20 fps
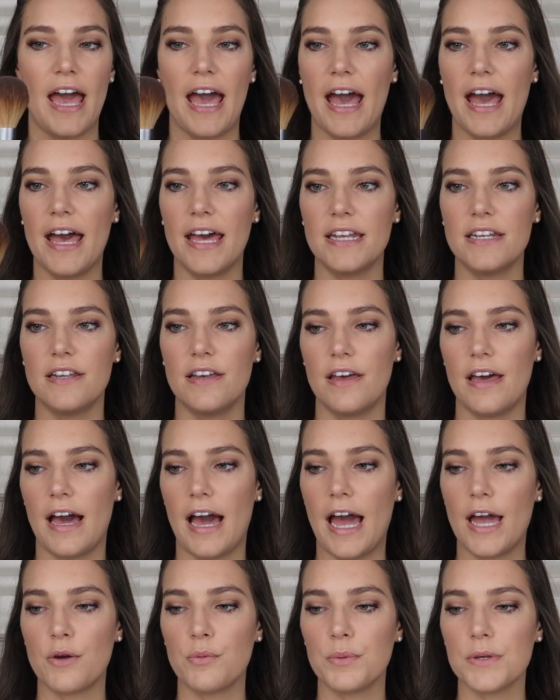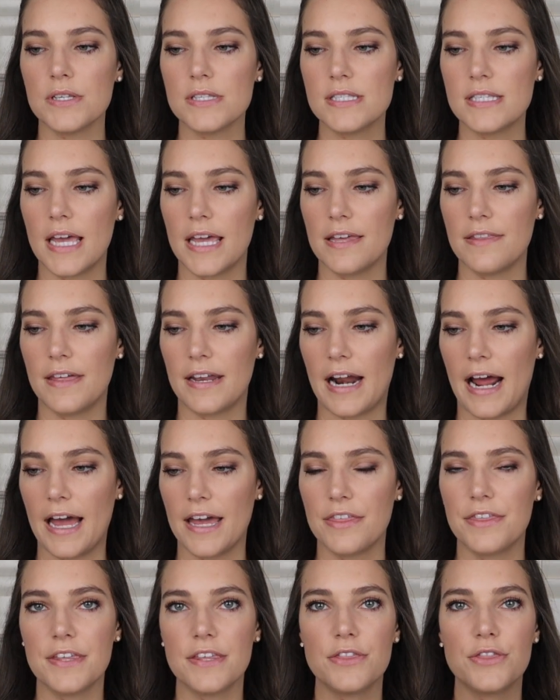And I will say that
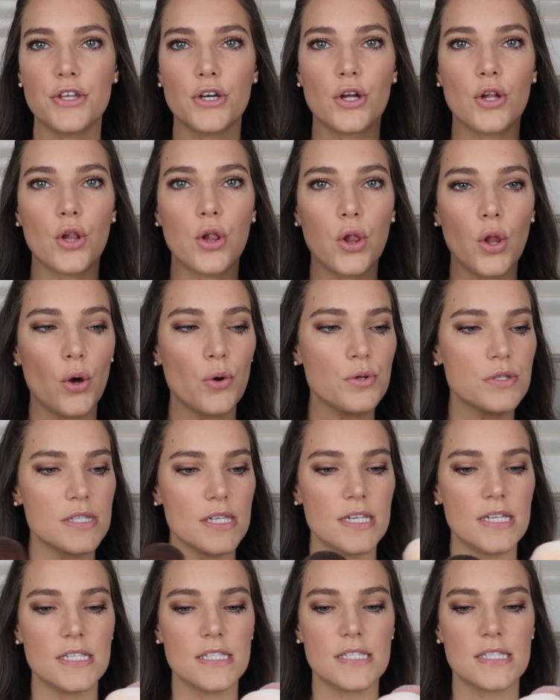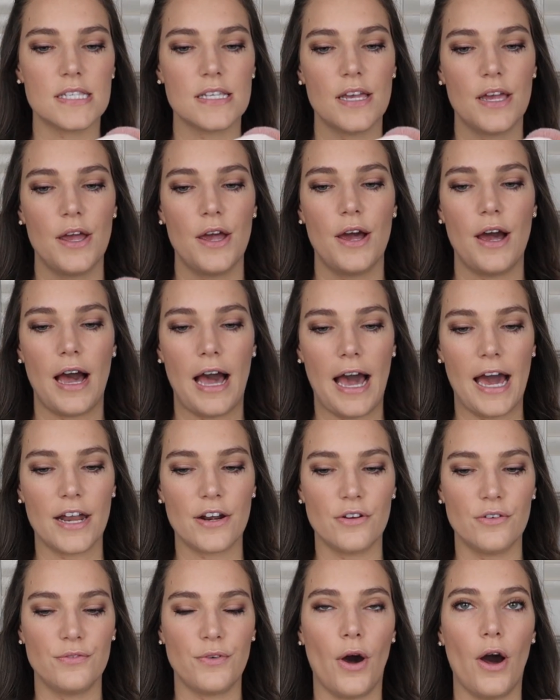I think the closest out
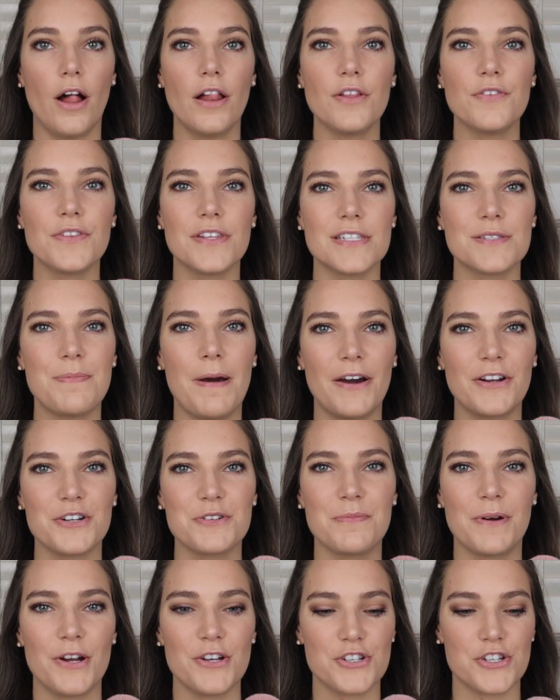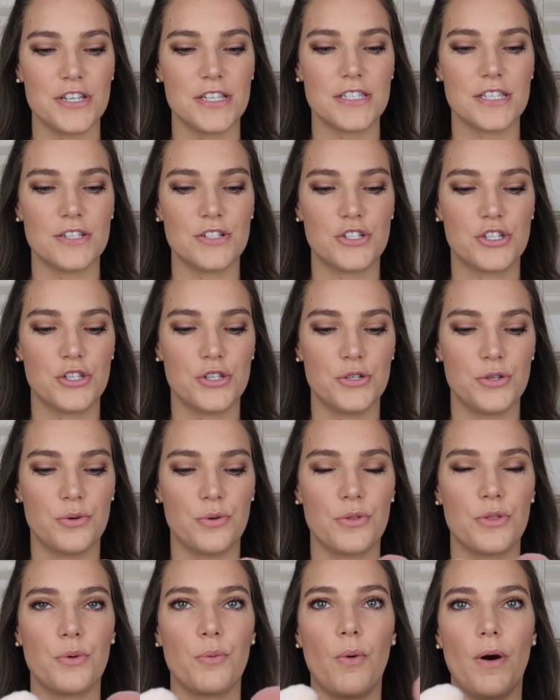of all of these powder brushes
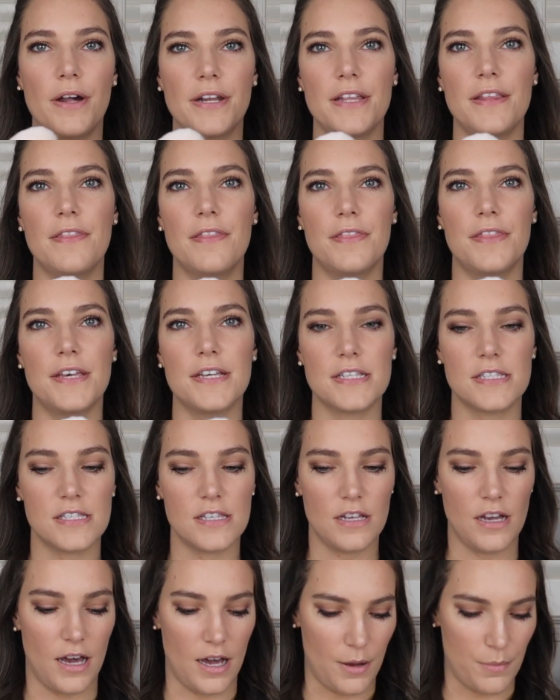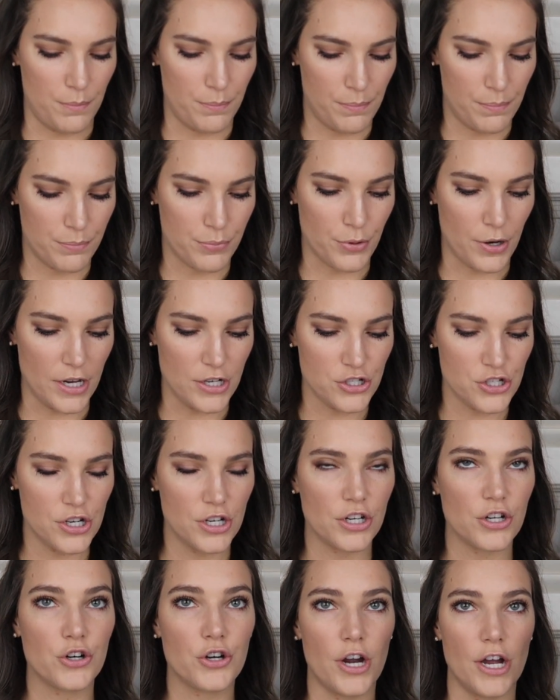to the one in this brush
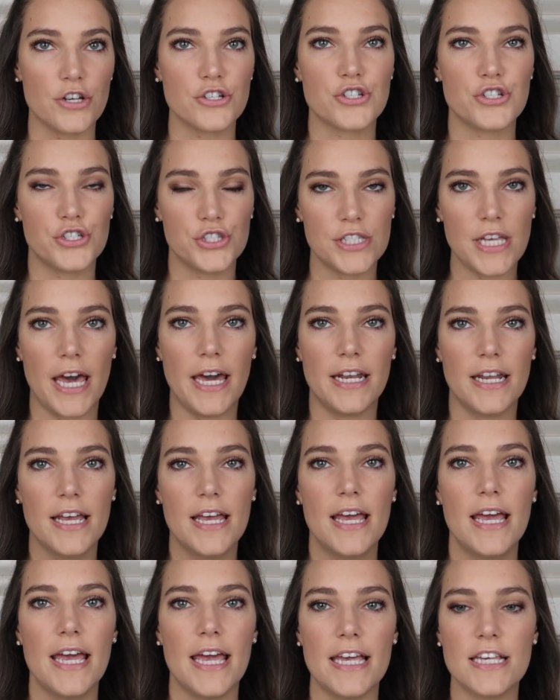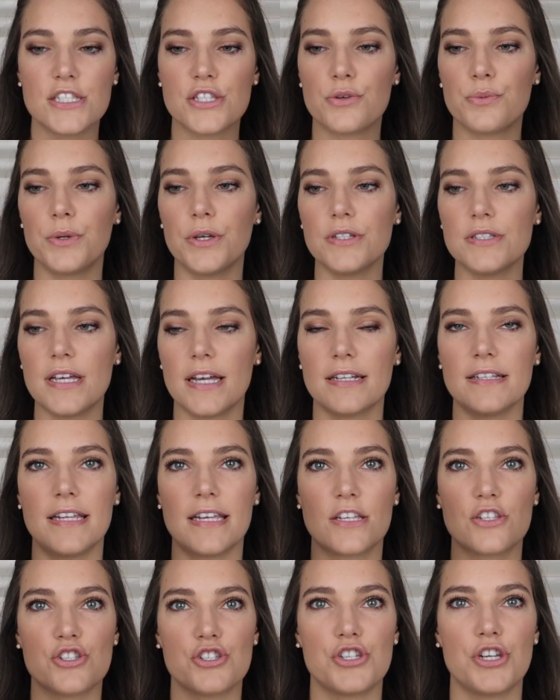crush set is the Real
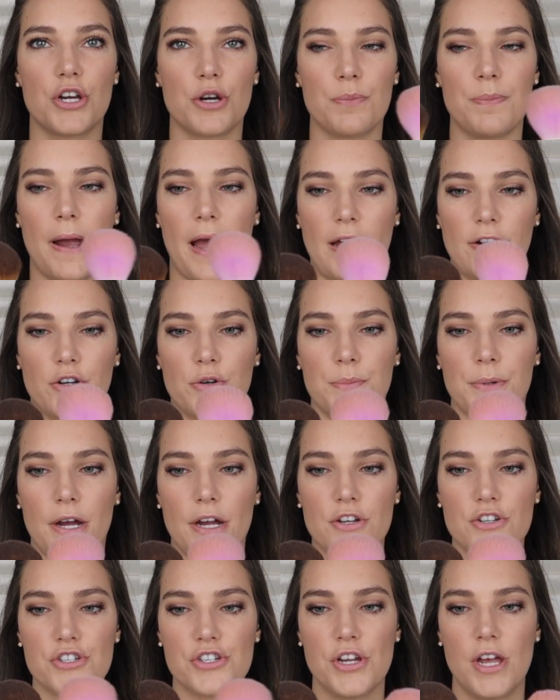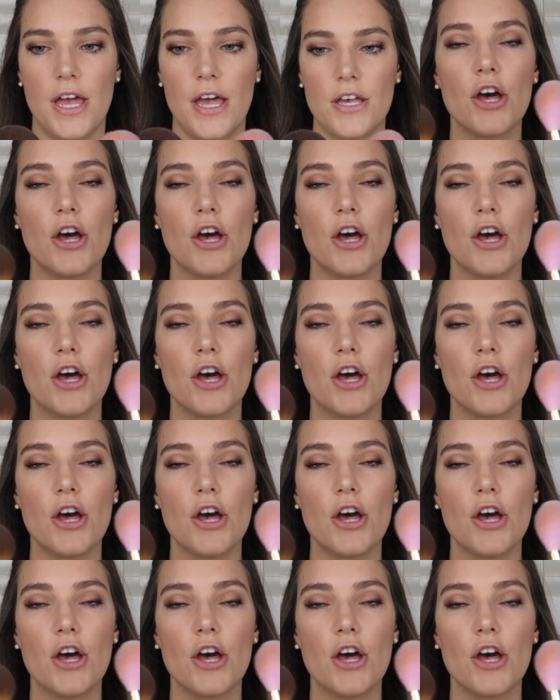Techniques sheer powder brush.